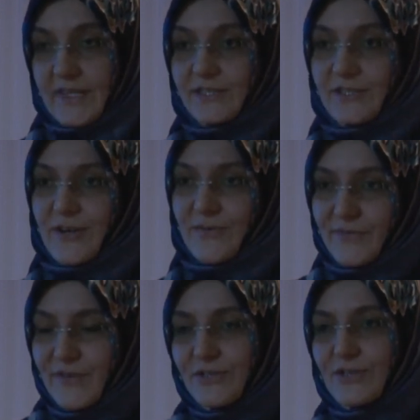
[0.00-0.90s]
So
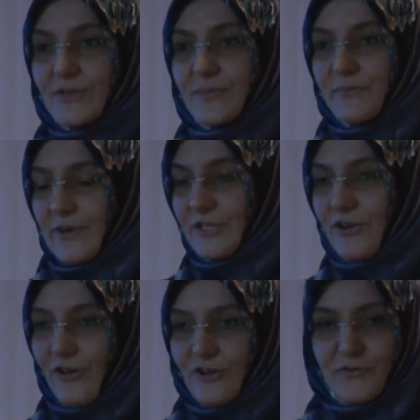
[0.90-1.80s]
when we
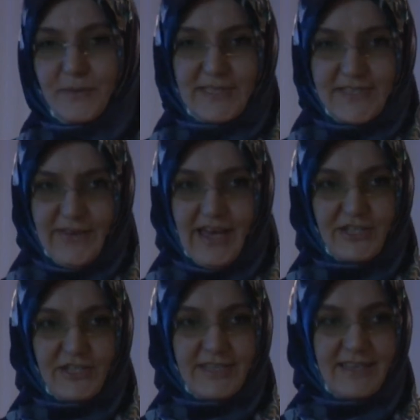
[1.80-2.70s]
talk of positive
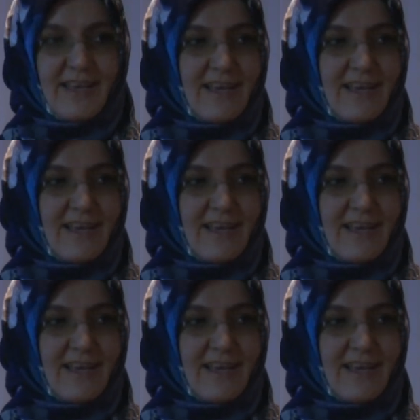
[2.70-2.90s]
action,